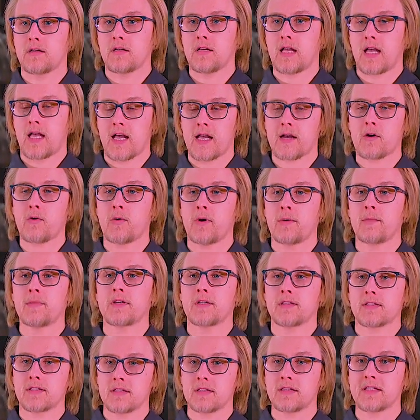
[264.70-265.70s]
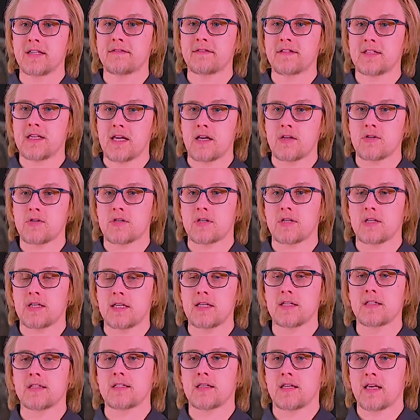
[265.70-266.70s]
equipment to lift the engine
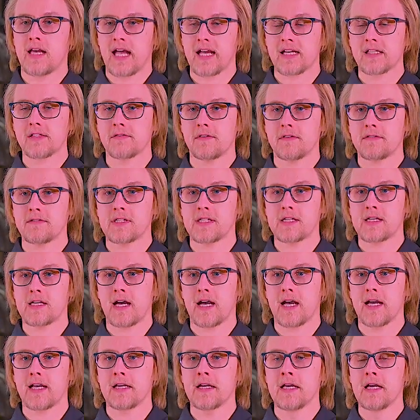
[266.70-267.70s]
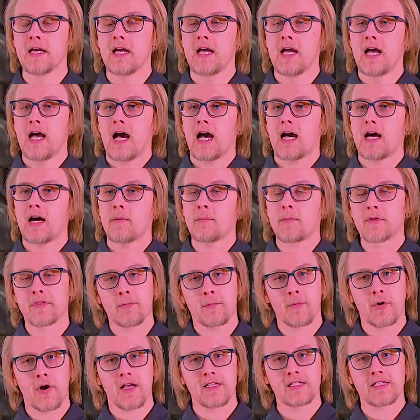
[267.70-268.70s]
into X-59, but
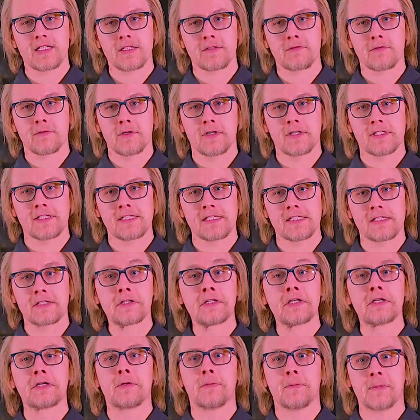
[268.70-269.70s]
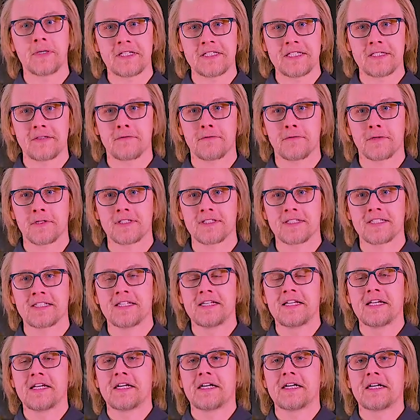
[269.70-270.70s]
the process for us is a little bit different.
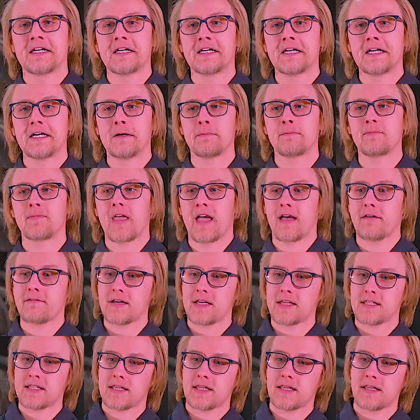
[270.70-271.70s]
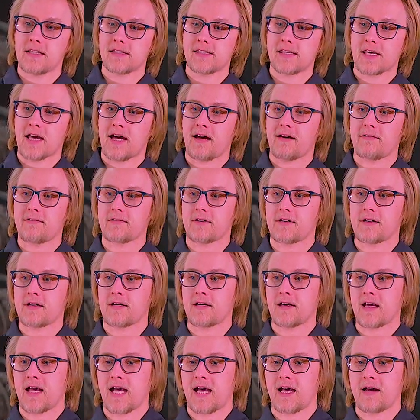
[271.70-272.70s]
F-18s
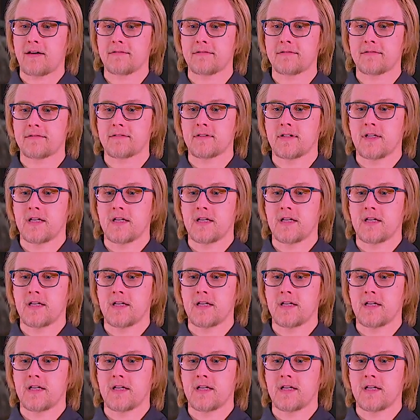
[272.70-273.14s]
have